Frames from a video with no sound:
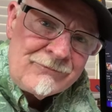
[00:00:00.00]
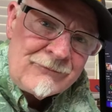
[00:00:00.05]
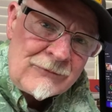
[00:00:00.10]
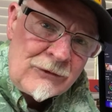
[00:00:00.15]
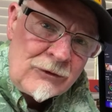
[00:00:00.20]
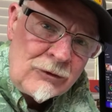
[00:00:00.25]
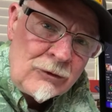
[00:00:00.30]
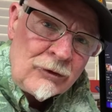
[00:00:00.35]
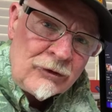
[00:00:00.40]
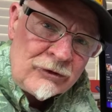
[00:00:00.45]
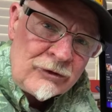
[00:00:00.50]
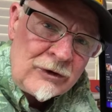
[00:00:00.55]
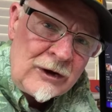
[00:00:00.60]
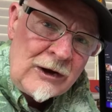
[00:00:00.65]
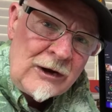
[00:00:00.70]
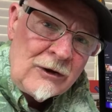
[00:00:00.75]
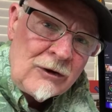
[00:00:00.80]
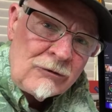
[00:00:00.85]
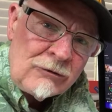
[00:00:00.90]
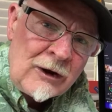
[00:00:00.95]
you'll
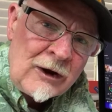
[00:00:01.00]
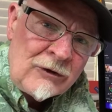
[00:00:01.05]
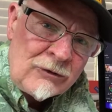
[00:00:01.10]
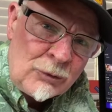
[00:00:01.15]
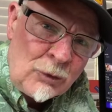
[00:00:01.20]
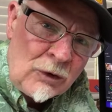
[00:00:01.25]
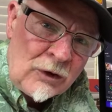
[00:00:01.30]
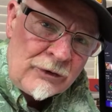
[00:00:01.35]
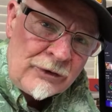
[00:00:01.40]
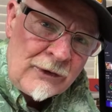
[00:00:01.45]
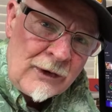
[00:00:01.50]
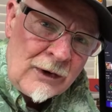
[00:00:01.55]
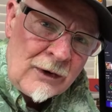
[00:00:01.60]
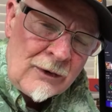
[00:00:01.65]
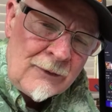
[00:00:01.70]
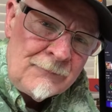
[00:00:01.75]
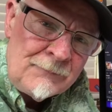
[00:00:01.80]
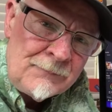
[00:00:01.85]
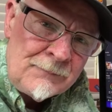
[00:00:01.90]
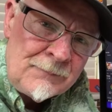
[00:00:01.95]
see Greg's work there.
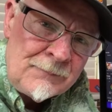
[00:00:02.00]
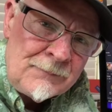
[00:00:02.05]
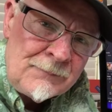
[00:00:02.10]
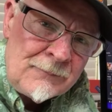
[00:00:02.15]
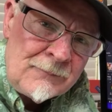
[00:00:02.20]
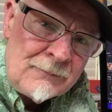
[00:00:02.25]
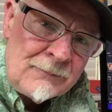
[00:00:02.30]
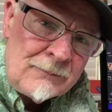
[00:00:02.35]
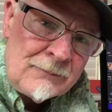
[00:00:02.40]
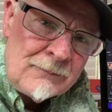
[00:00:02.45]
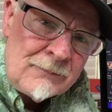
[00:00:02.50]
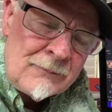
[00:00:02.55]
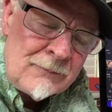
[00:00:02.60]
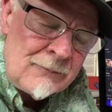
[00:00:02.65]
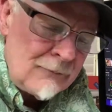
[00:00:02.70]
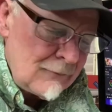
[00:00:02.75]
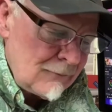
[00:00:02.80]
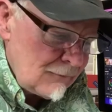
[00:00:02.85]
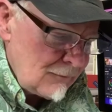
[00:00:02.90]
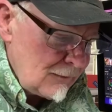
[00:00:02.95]

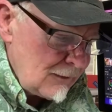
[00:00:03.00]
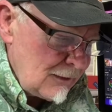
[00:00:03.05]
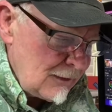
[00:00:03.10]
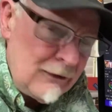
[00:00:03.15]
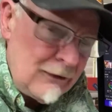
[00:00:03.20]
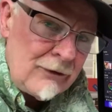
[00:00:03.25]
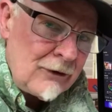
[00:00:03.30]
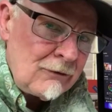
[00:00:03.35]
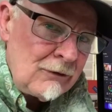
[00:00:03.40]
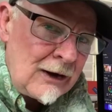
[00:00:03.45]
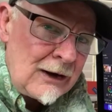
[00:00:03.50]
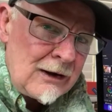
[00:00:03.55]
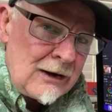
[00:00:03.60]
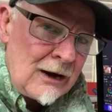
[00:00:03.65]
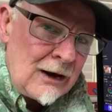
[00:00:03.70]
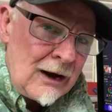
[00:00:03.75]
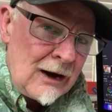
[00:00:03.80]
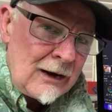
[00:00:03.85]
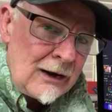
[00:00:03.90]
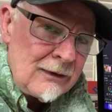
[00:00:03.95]
He's a great
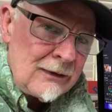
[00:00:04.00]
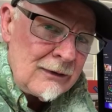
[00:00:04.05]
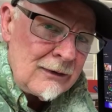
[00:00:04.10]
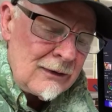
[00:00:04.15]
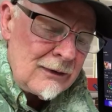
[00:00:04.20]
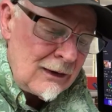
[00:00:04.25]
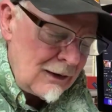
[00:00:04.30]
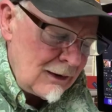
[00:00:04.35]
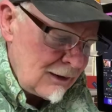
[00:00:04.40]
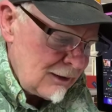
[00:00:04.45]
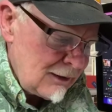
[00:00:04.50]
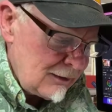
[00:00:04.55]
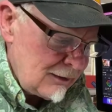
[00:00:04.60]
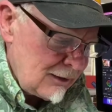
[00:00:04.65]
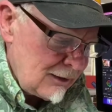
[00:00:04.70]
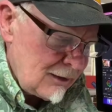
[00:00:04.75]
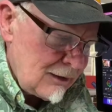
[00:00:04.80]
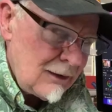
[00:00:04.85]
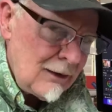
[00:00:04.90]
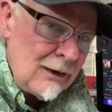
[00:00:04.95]
guy, and
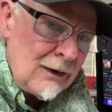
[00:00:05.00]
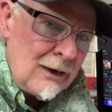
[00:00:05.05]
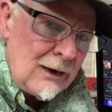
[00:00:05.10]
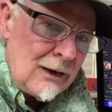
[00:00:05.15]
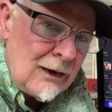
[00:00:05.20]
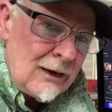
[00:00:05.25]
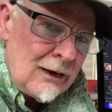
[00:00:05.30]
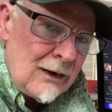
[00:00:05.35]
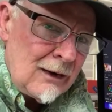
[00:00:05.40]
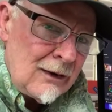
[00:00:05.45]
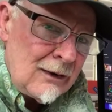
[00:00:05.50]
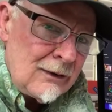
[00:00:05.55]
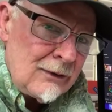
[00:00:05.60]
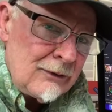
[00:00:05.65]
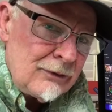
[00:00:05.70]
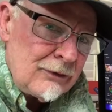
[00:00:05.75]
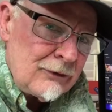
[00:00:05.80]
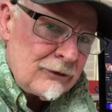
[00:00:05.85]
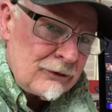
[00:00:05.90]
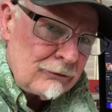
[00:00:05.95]

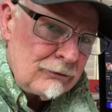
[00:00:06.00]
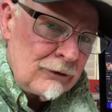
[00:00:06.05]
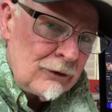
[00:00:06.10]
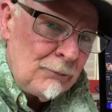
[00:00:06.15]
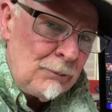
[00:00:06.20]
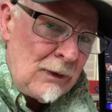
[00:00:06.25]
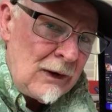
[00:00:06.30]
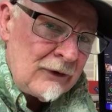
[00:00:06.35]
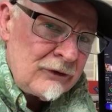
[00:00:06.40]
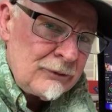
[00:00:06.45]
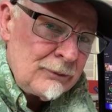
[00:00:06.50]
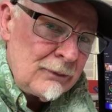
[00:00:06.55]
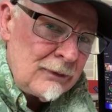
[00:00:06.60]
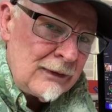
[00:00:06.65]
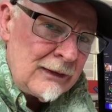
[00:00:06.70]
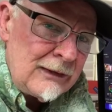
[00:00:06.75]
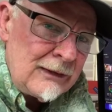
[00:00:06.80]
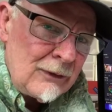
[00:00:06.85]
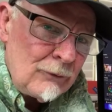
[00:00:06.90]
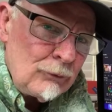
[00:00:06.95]
there's a real
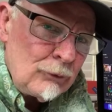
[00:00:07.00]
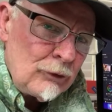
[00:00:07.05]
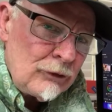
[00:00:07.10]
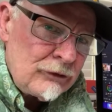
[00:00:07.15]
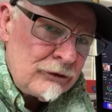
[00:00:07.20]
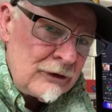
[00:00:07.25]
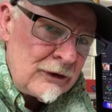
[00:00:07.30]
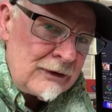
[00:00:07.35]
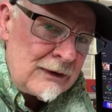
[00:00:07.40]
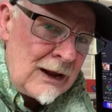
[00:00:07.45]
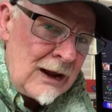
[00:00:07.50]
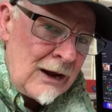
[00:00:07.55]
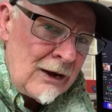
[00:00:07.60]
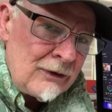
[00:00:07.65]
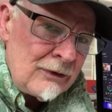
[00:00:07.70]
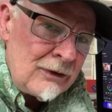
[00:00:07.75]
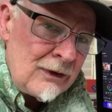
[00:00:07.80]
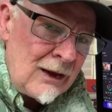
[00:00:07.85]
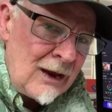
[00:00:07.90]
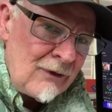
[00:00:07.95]
possibility that we'll sit
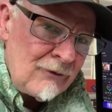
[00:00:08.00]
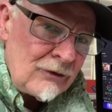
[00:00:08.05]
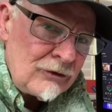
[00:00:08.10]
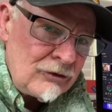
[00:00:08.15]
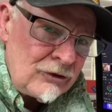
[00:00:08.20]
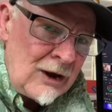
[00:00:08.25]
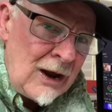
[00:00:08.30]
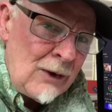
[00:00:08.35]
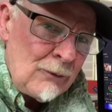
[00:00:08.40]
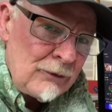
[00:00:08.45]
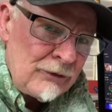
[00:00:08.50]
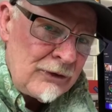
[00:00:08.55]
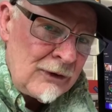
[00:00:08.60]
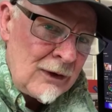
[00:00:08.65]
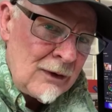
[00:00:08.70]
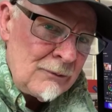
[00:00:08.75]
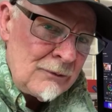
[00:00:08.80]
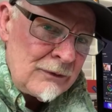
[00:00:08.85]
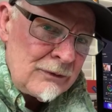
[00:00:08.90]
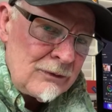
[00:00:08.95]
down, have a chat with
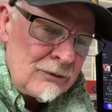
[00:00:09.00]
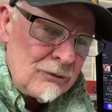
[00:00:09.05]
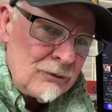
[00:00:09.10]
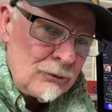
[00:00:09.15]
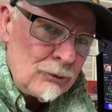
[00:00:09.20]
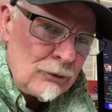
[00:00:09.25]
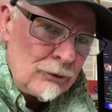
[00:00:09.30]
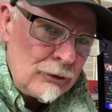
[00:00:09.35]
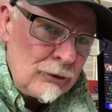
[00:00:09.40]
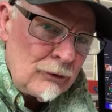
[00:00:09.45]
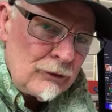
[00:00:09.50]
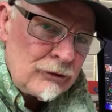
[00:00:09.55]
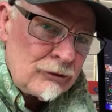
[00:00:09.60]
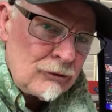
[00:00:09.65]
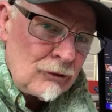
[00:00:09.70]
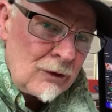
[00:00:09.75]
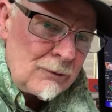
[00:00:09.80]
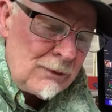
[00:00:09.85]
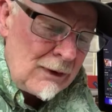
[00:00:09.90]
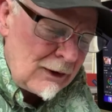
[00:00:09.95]
him, and we'll do a
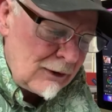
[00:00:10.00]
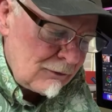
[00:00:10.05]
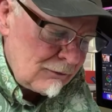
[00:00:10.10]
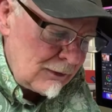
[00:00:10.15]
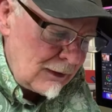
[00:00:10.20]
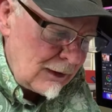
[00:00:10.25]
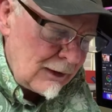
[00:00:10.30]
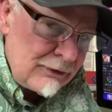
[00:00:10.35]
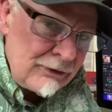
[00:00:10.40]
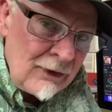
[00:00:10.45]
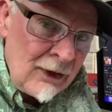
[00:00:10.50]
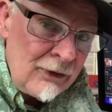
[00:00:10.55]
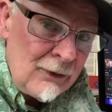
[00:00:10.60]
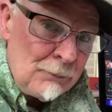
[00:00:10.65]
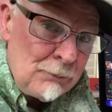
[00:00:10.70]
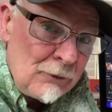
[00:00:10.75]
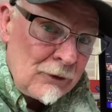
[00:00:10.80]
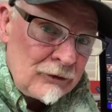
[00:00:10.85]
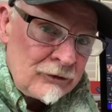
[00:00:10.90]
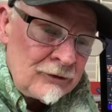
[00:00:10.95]
story about Greg. Another
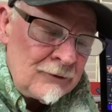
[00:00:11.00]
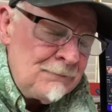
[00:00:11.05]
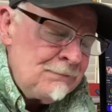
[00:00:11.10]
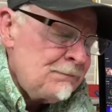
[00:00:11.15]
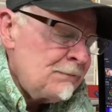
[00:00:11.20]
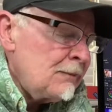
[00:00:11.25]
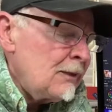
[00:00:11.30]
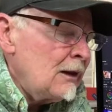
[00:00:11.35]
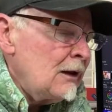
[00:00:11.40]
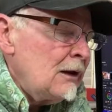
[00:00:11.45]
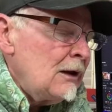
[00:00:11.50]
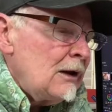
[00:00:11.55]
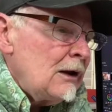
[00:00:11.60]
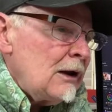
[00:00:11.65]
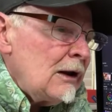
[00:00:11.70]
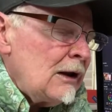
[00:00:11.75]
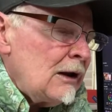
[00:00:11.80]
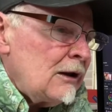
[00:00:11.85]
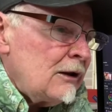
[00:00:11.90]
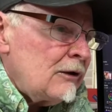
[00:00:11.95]
person
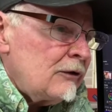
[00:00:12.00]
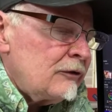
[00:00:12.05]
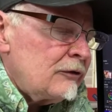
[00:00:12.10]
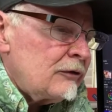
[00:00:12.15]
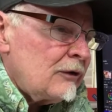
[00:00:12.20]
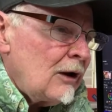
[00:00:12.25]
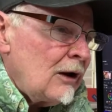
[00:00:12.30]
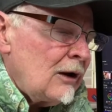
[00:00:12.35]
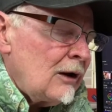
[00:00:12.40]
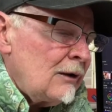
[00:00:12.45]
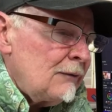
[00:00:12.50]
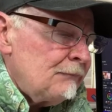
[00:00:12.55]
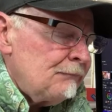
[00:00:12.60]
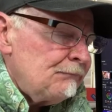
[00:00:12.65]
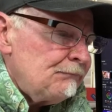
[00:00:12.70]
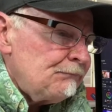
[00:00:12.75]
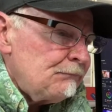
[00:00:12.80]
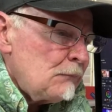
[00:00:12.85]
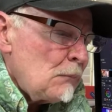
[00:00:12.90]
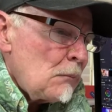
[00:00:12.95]
is
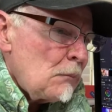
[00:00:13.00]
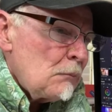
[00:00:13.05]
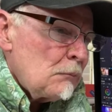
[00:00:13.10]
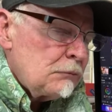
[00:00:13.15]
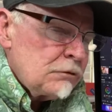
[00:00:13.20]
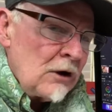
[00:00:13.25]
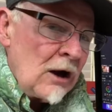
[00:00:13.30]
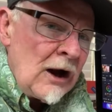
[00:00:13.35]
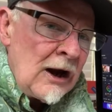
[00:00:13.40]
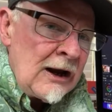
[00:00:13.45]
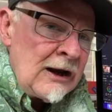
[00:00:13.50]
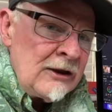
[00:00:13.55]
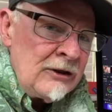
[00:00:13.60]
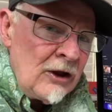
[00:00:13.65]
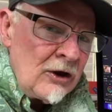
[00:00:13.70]
Brian